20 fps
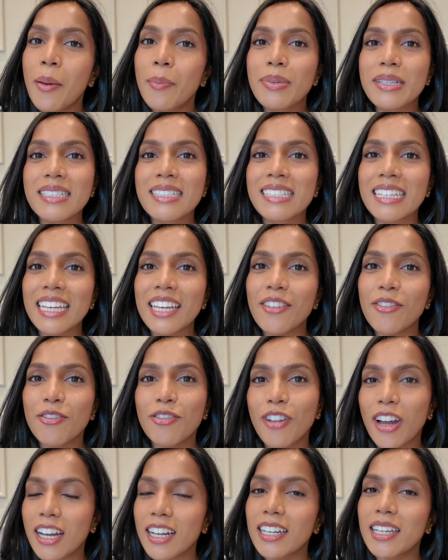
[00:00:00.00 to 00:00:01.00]
petite
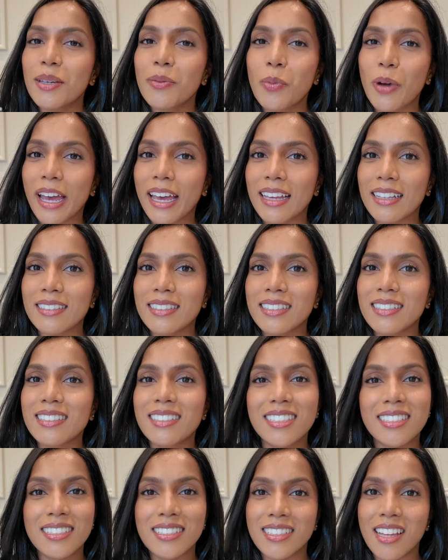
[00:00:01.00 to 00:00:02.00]
friendly ways
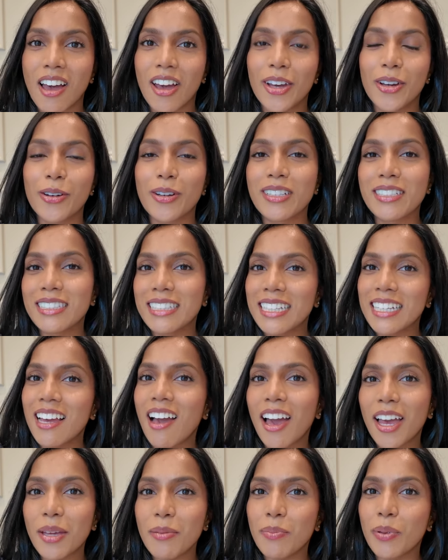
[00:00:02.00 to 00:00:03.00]
to style
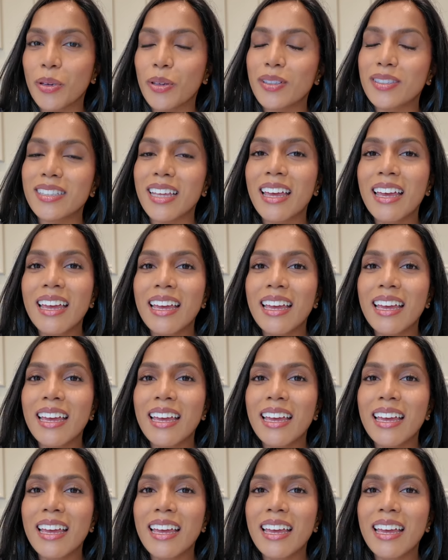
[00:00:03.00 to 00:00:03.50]
knee-high boots